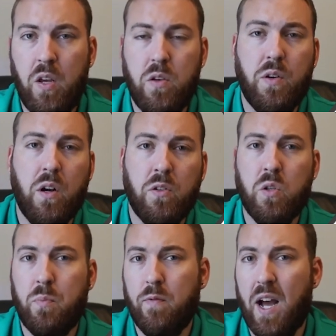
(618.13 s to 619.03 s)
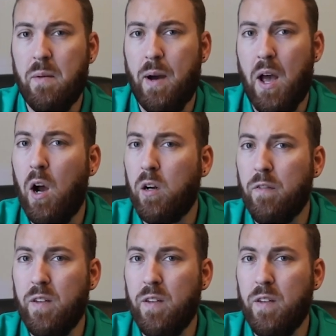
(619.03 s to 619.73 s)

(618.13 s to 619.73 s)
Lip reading: You can also provide a biography